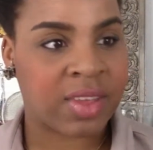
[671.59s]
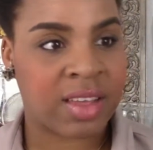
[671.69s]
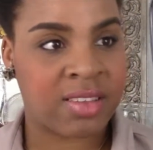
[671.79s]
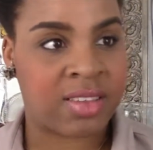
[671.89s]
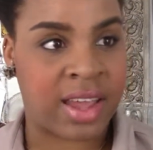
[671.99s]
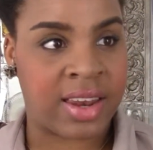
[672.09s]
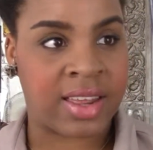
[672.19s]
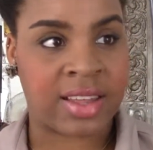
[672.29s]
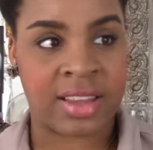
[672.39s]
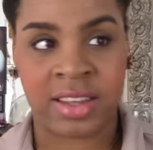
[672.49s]

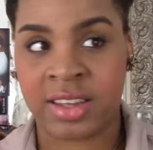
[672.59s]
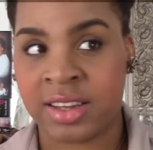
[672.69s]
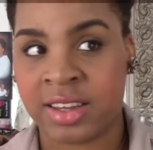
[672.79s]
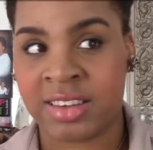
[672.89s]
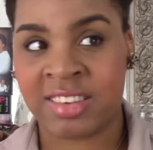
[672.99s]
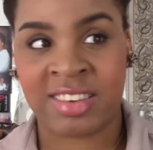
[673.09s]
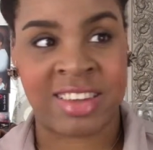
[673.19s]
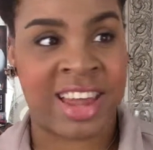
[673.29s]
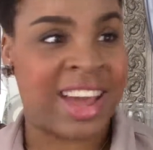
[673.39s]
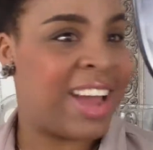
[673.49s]
exciting look. It's just
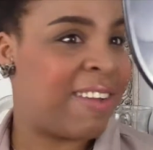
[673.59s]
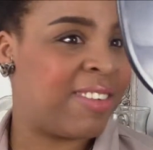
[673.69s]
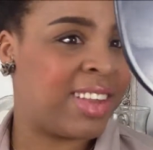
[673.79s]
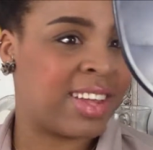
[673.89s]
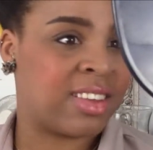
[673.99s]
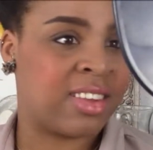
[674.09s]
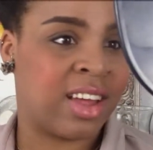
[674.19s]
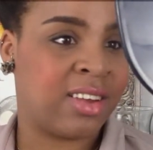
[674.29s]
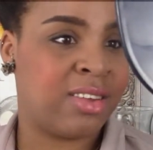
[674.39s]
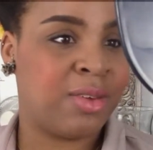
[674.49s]
not, I feel like it's
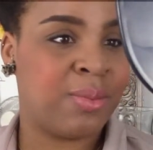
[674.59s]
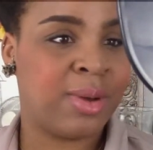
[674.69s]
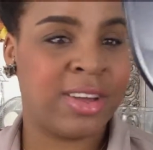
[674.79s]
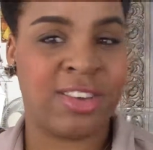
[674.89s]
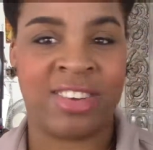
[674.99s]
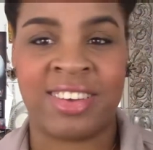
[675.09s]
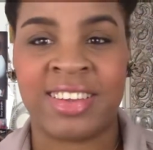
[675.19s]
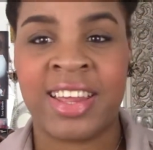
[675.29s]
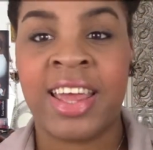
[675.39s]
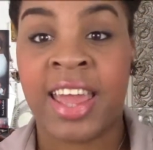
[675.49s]
not too much. It does
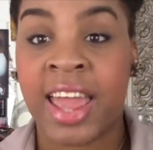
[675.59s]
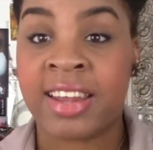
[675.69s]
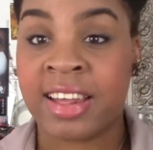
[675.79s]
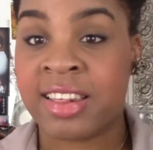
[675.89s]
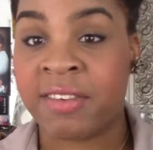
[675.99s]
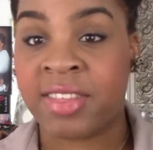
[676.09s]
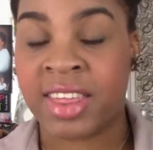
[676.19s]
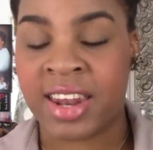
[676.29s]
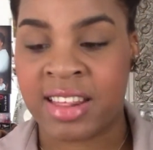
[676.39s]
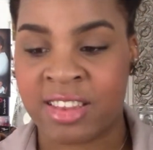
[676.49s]
everything
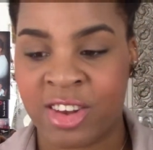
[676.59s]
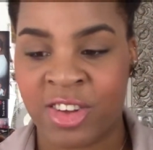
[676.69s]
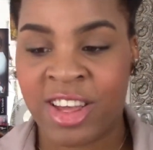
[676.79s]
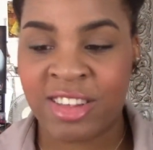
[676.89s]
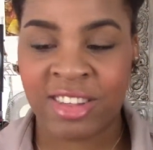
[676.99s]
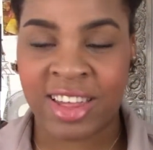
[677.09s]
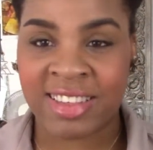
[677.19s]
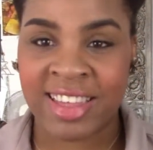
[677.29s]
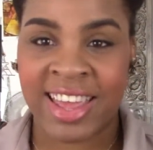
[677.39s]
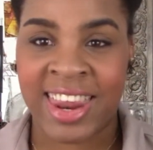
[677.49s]
that it needs to do. So like I
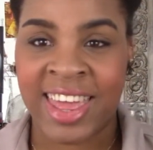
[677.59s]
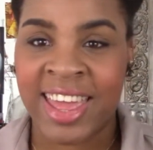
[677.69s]
said,